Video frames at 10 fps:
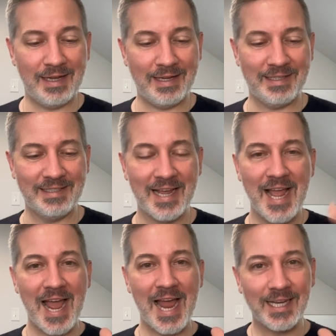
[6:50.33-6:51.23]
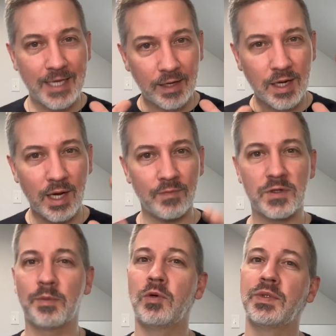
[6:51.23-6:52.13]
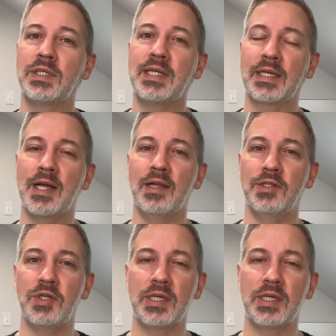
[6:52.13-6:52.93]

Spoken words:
and get comfortable with the technology,